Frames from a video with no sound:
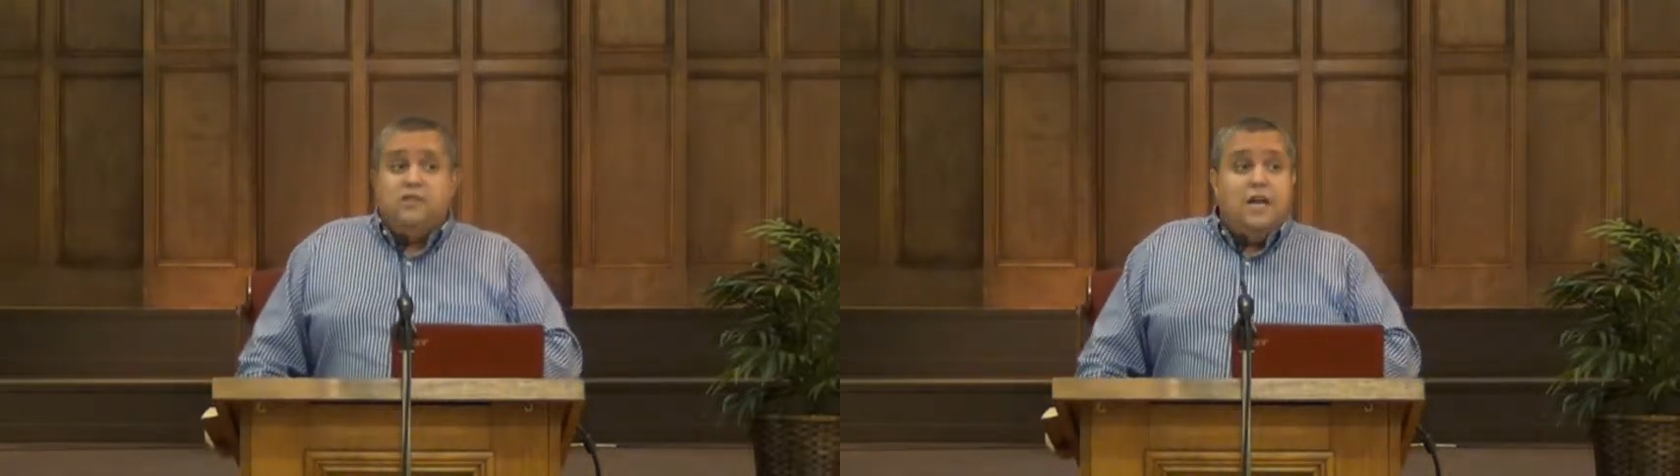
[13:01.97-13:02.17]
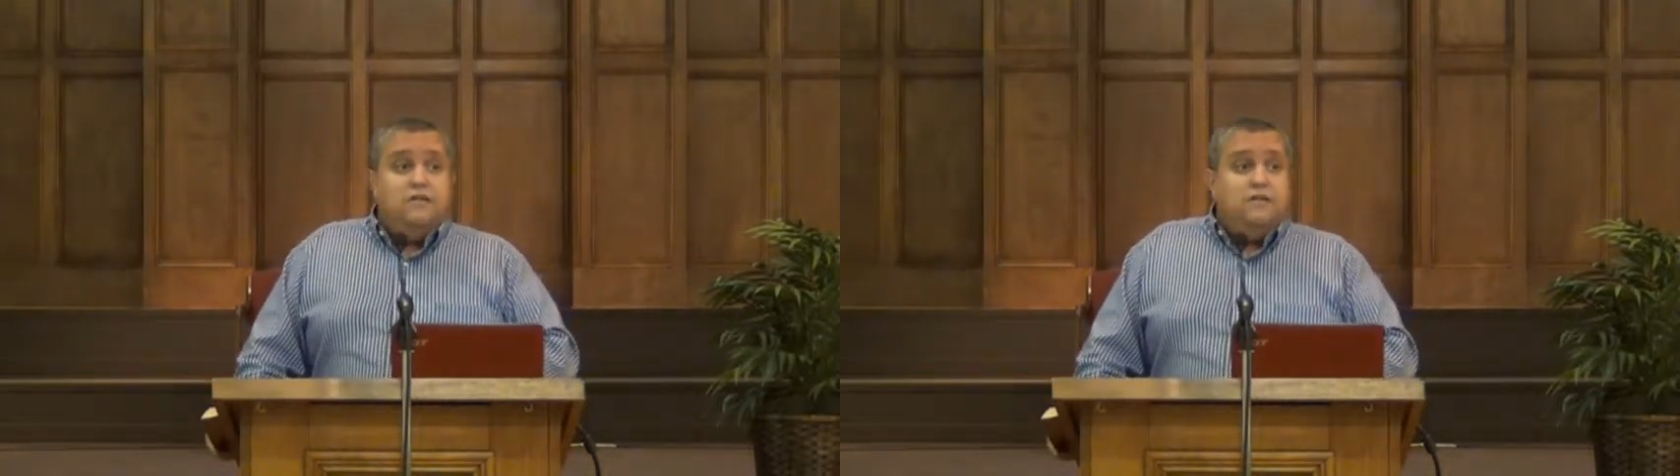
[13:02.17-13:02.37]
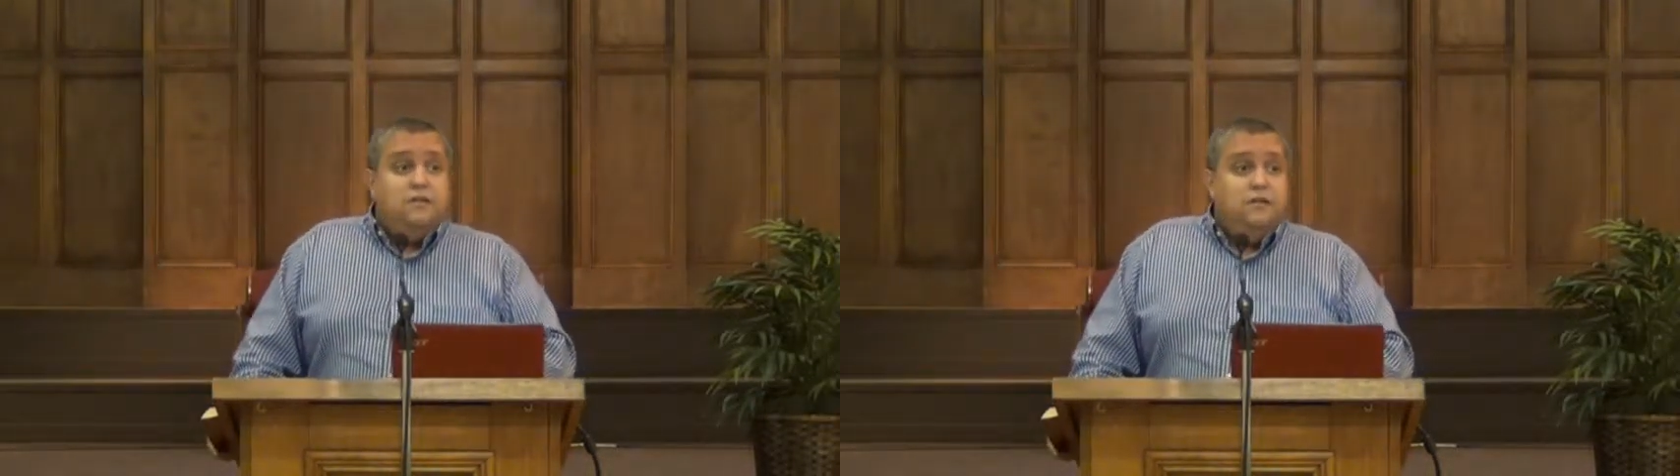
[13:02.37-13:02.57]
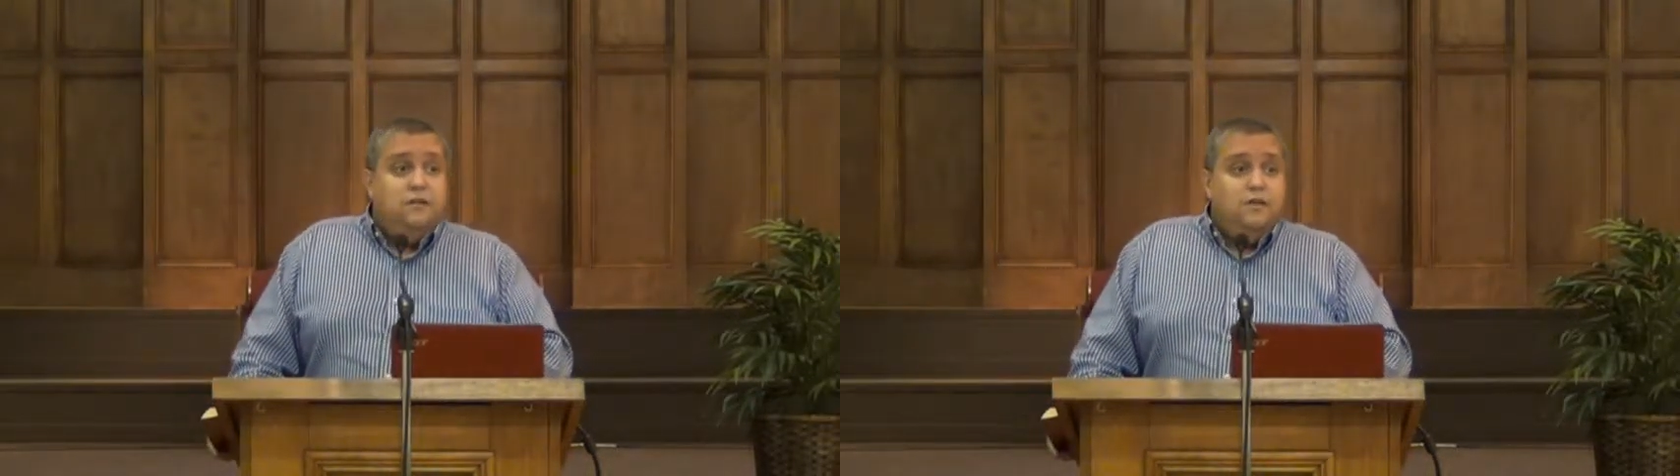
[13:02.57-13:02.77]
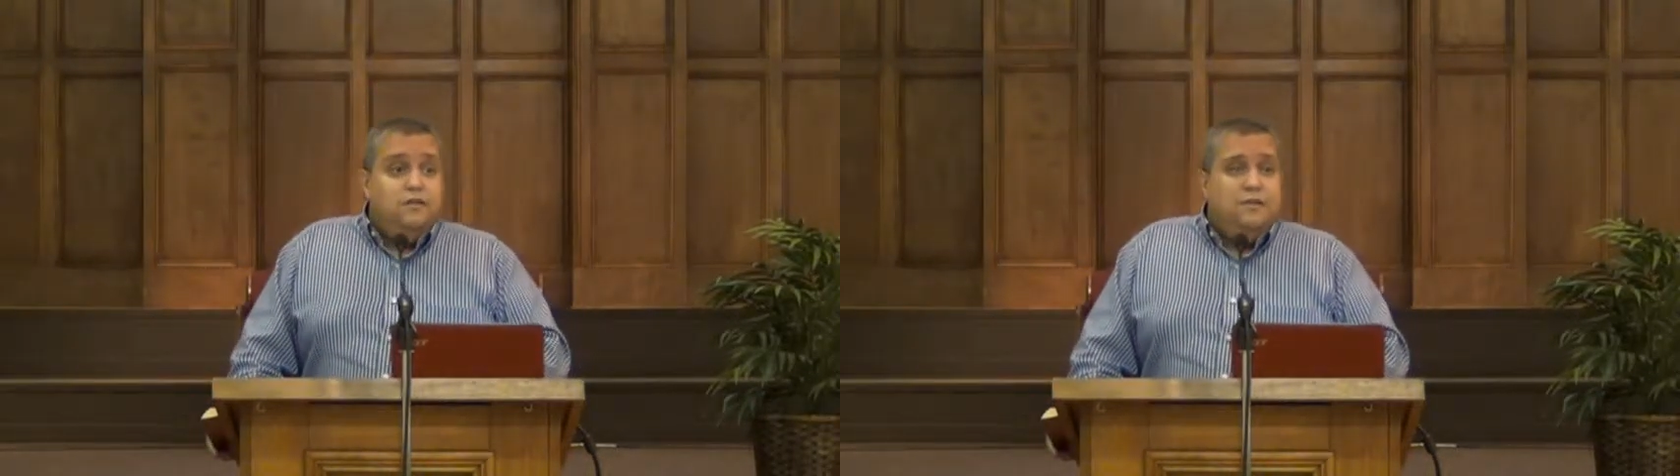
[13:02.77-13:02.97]
sense.
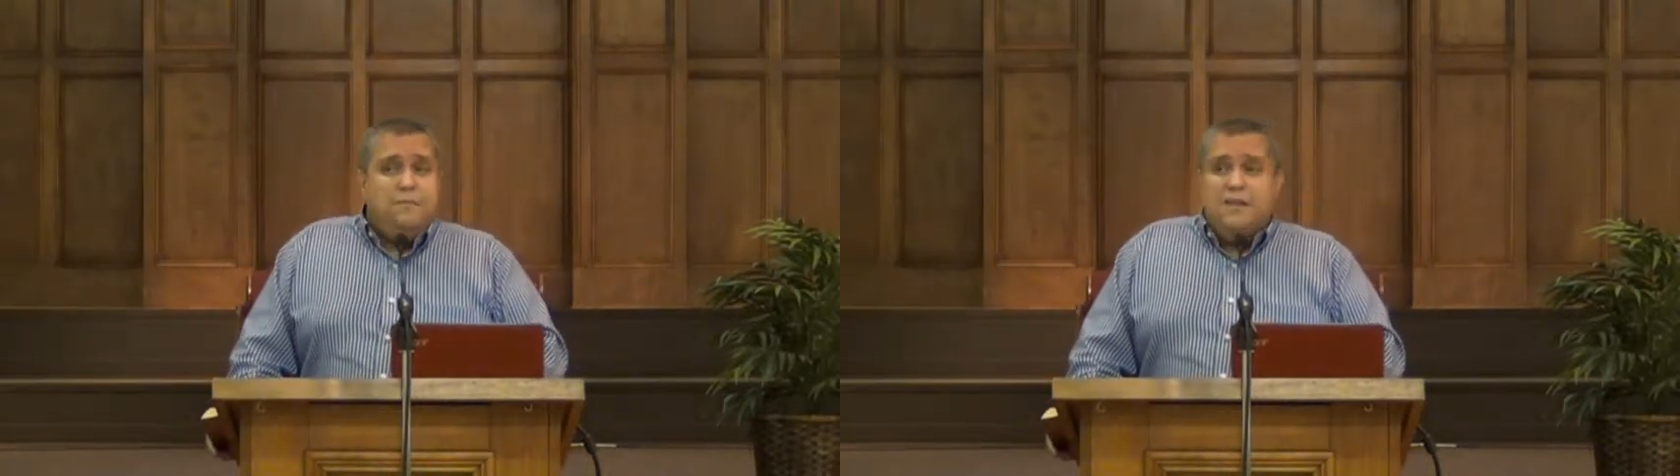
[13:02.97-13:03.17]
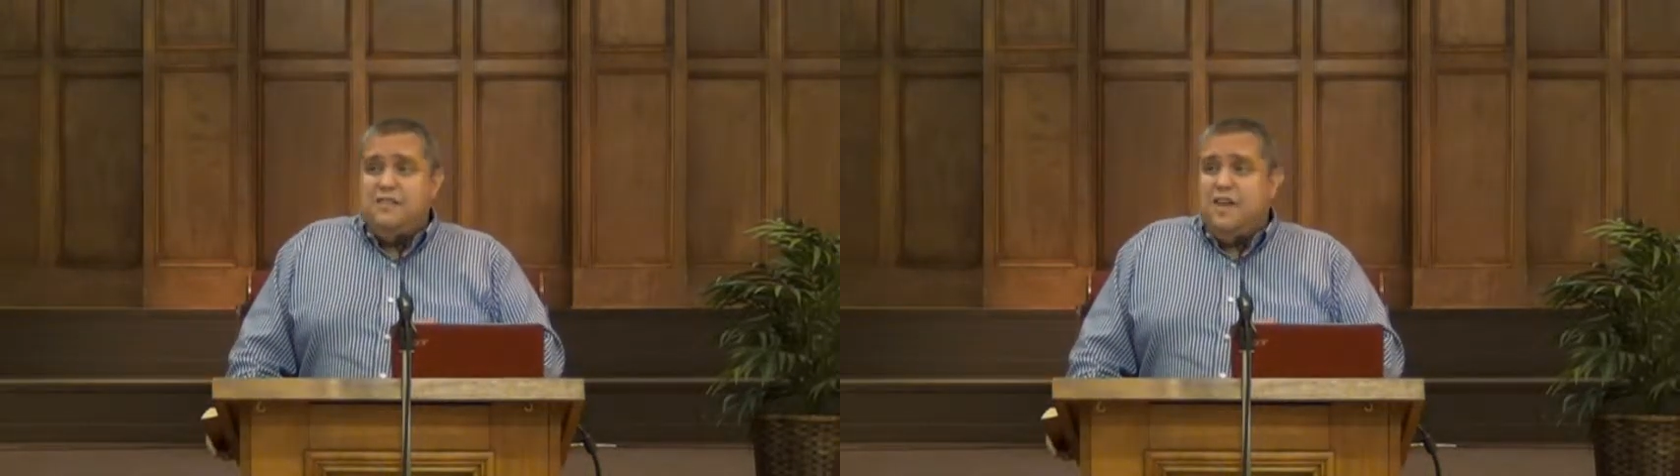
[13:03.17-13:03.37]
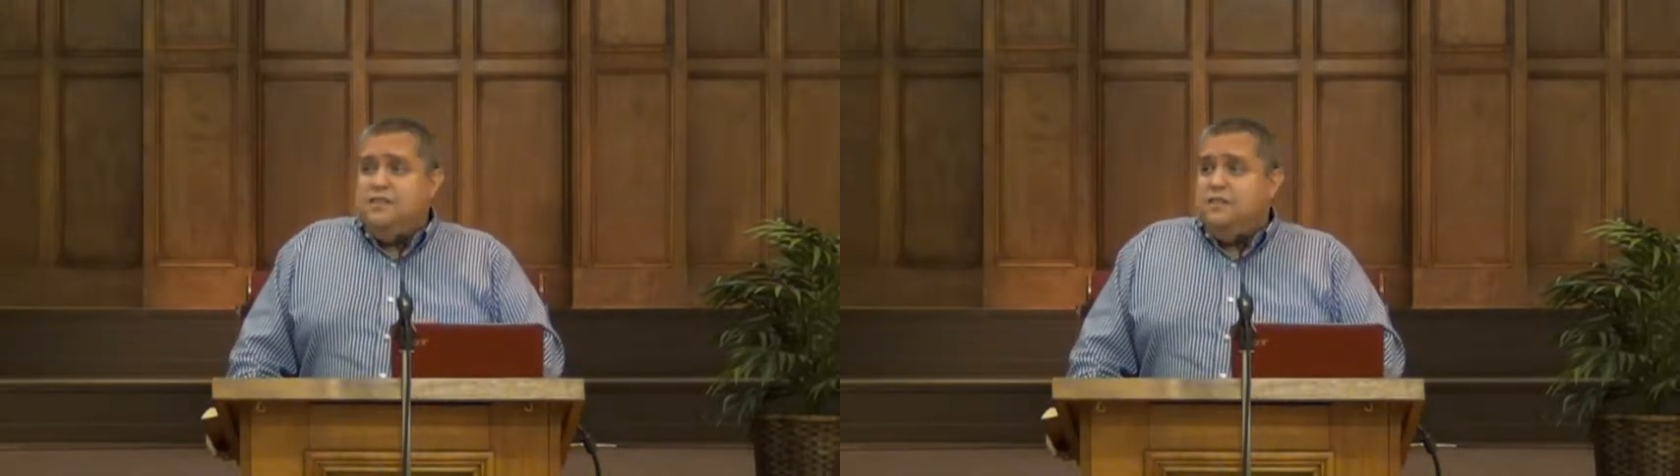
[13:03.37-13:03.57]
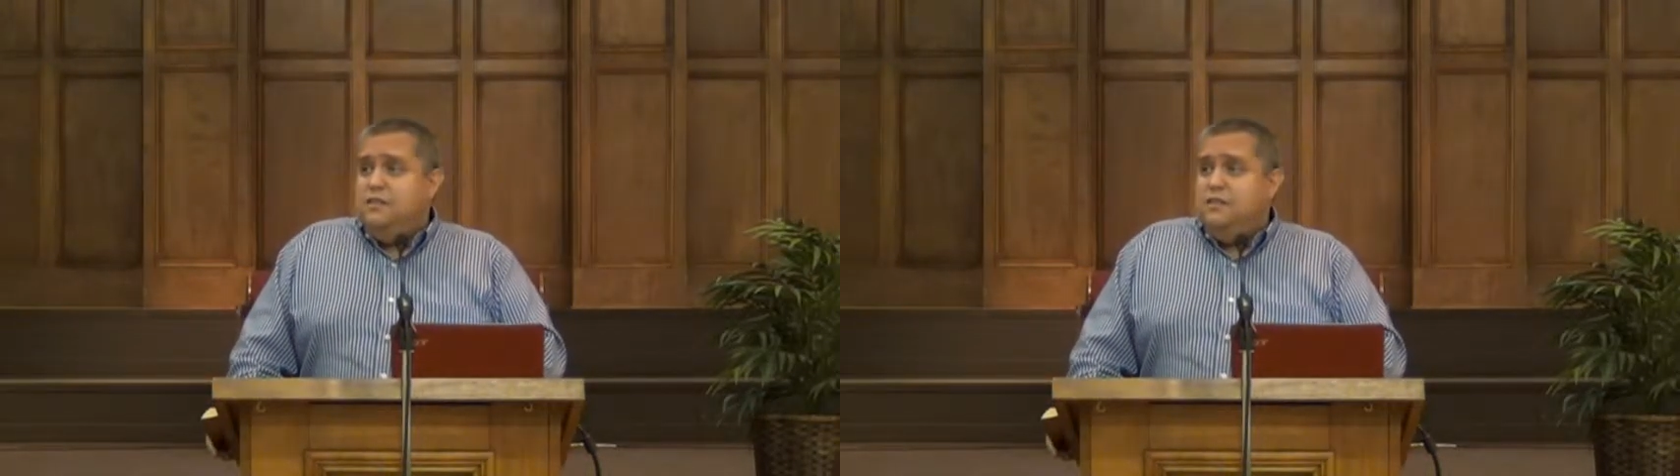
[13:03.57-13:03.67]
Does that make sense?